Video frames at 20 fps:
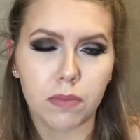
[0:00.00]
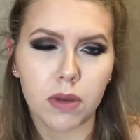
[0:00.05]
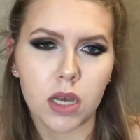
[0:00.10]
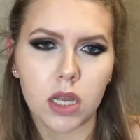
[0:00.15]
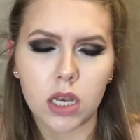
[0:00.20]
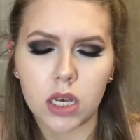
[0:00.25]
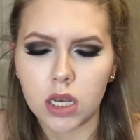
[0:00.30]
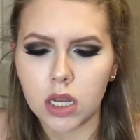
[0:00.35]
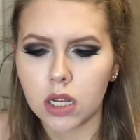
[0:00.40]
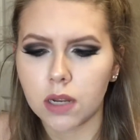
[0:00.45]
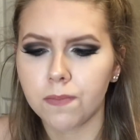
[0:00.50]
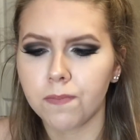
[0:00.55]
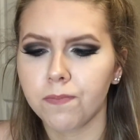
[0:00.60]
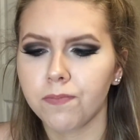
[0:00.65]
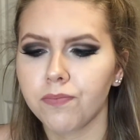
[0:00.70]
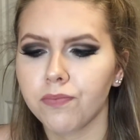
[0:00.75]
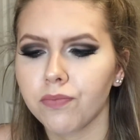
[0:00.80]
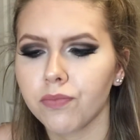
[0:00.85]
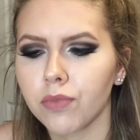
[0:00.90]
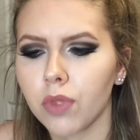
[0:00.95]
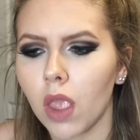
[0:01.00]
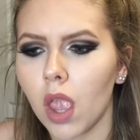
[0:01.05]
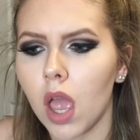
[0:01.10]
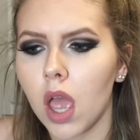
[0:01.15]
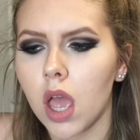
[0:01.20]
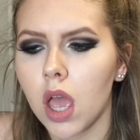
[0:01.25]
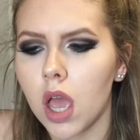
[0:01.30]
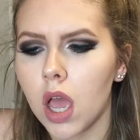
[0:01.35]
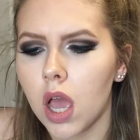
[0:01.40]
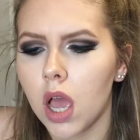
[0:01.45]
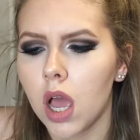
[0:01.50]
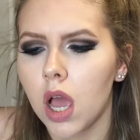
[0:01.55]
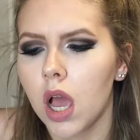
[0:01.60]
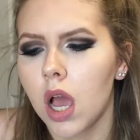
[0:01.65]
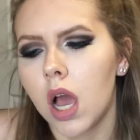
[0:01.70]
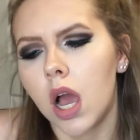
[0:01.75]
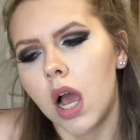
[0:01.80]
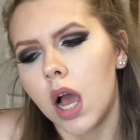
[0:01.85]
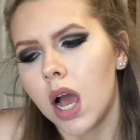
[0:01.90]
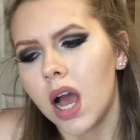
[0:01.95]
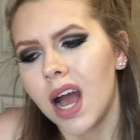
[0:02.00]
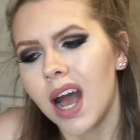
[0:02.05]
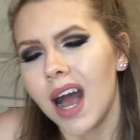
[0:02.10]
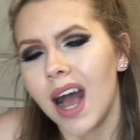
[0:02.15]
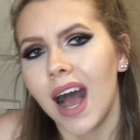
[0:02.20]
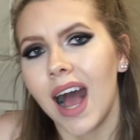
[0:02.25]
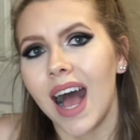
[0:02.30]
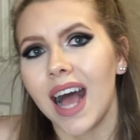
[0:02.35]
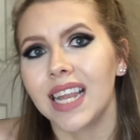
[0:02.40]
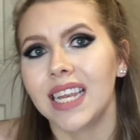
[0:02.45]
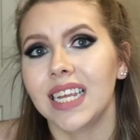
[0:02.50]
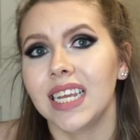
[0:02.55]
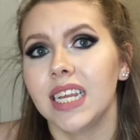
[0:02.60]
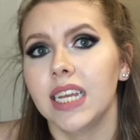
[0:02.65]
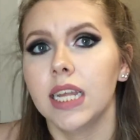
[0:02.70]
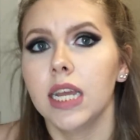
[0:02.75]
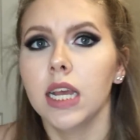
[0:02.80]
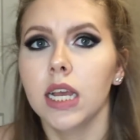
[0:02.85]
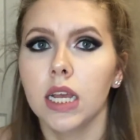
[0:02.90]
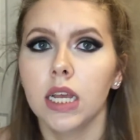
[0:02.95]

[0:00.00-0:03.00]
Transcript: But I did.